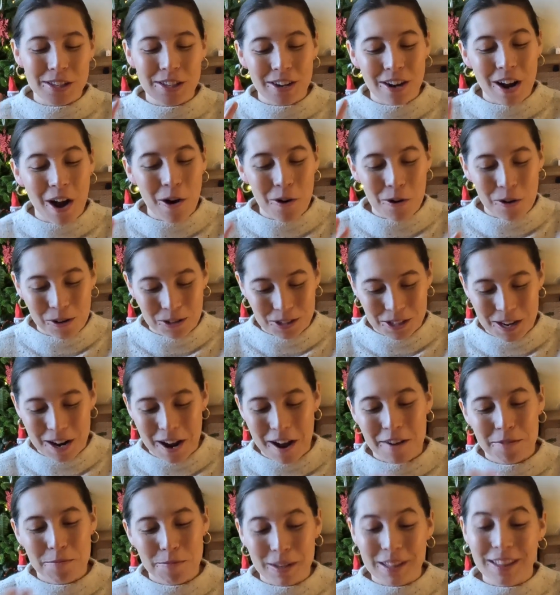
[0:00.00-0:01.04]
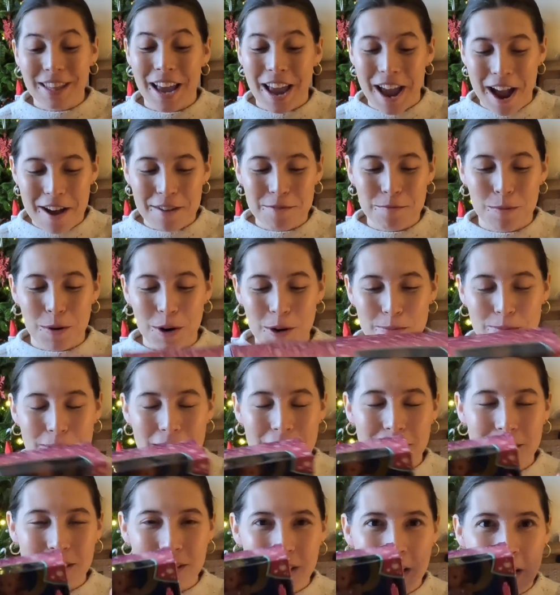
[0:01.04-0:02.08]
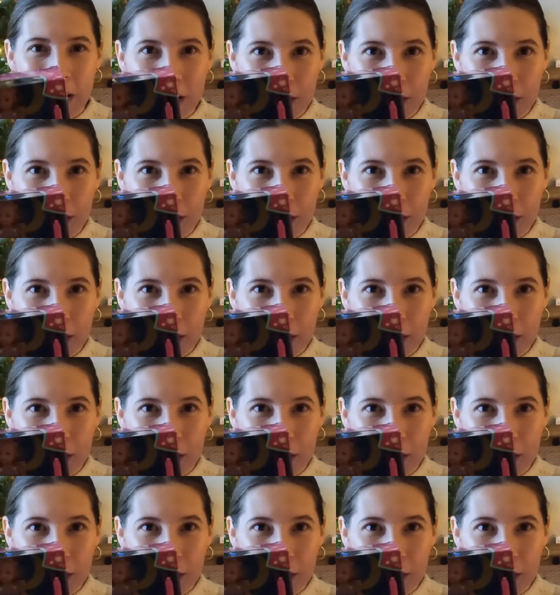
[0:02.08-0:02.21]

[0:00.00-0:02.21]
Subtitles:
they're not old enough, but they have bunk beds,